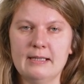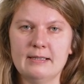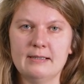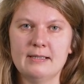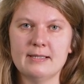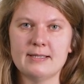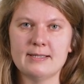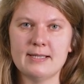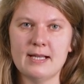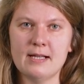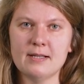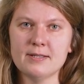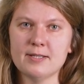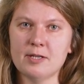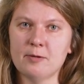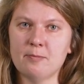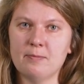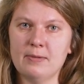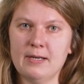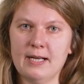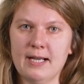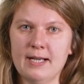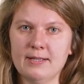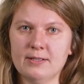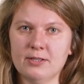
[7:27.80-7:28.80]
The cells are
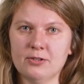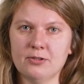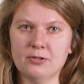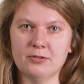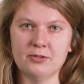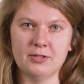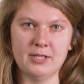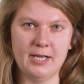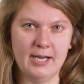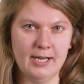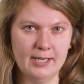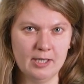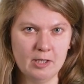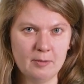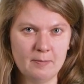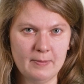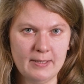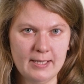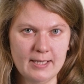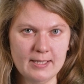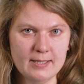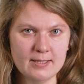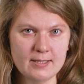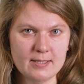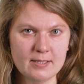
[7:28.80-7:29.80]
plated on the agar
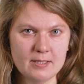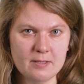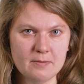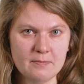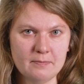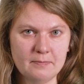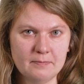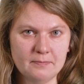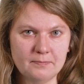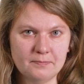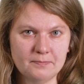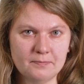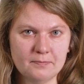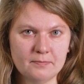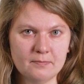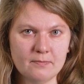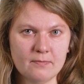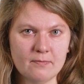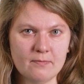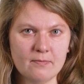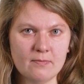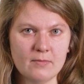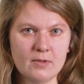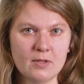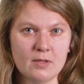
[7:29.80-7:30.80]
plates.
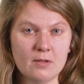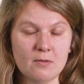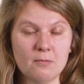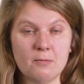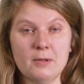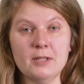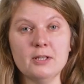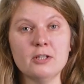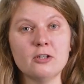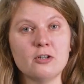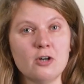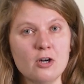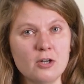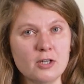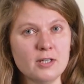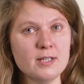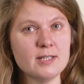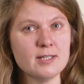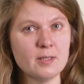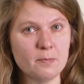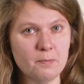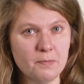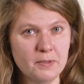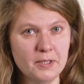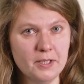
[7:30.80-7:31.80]
When the
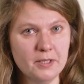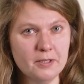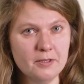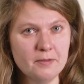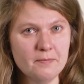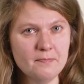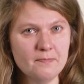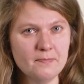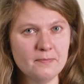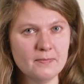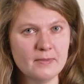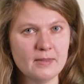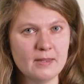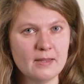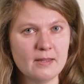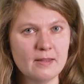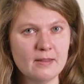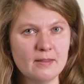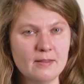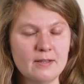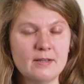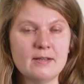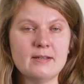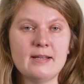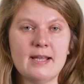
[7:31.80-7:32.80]
colonies appear,
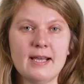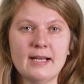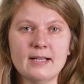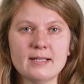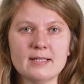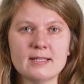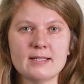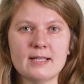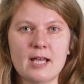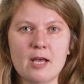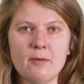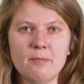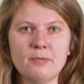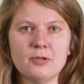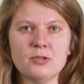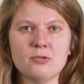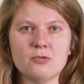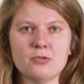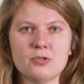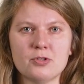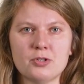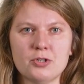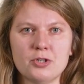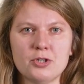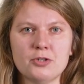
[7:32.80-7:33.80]
the next step is
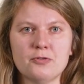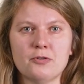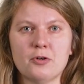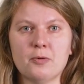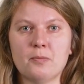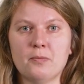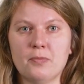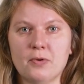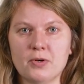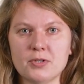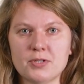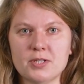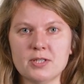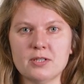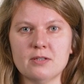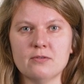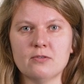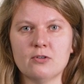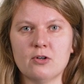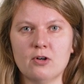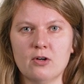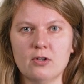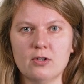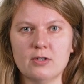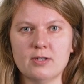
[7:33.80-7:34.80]
to search for positive
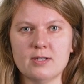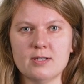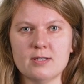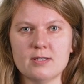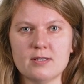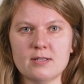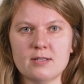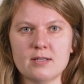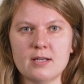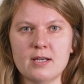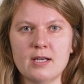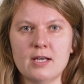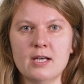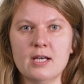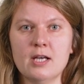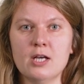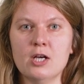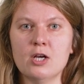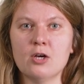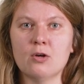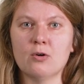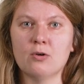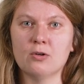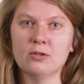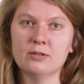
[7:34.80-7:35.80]
colonies
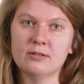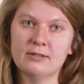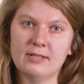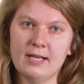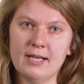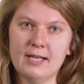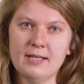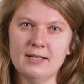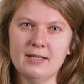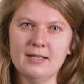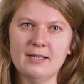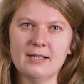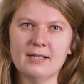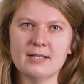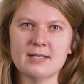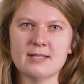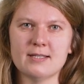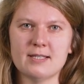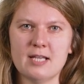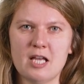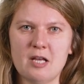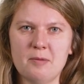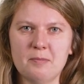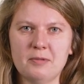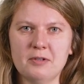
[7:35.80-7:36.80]
containing a
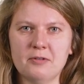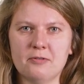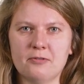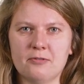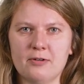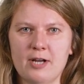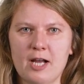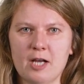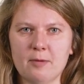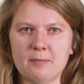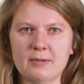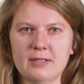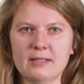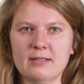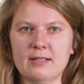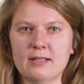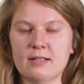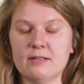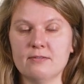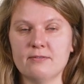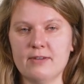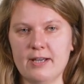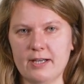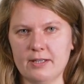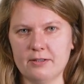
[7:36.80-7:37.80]
sample fragment
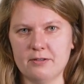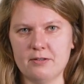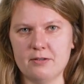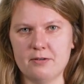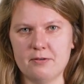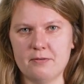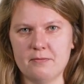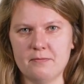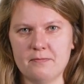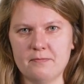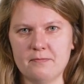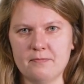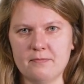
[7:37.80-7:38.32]
and vector.